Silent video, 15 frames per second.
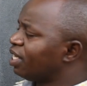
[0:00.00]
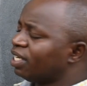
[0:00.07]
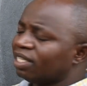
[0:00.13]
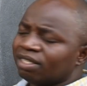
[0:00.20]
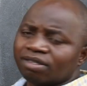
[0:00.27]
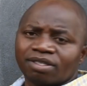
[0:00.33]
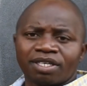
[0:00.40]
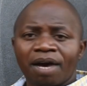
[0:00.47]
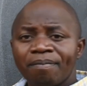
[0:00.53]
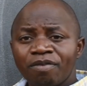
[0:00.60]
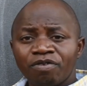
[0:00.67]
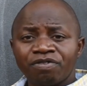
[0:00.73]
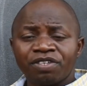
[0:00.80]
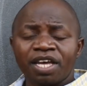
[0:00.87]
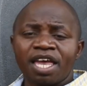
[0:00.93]
the number
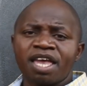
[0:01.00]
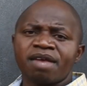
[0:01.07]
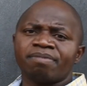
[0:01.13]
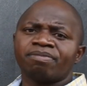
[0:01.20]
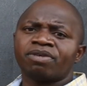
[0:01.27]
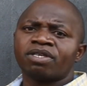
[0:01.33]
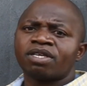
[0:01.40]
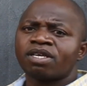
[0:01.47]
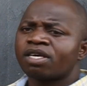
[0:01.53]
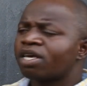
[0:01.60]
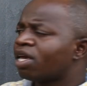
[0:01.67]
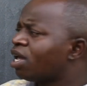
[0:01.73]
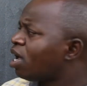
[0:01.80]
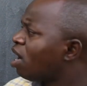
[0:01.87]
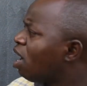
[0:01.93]
of terms,
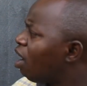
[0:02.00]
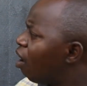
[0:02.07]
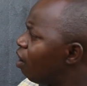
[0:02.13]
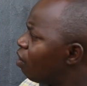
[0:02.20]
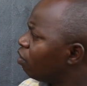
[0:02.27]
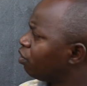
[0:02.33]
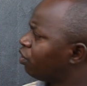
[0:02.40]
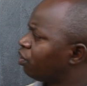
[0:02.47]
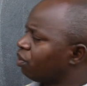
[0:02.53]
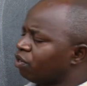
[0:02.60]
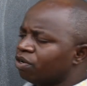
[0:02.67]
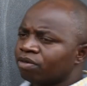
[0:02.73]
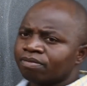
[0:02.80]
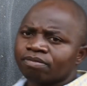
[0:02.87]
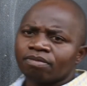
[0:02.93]

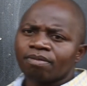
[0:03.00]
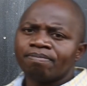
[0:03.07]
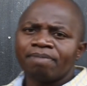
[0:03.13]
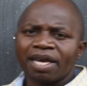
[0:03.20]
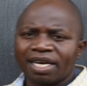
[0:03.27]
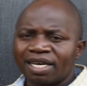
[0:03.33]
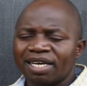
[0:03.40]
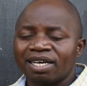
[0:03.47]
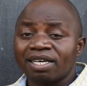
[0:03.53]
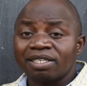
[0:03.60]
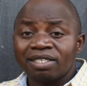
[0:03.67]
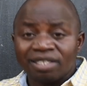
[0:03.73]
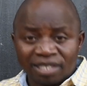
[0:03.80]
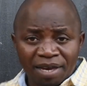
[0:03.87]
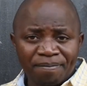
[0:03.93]
also making
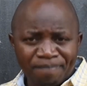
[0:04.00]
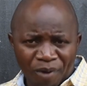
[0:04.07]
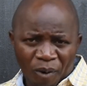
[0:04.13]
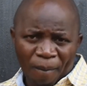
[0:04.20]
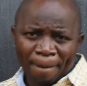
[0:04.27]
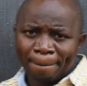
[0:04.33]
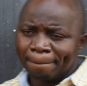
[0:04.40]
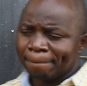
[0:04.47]
it simple.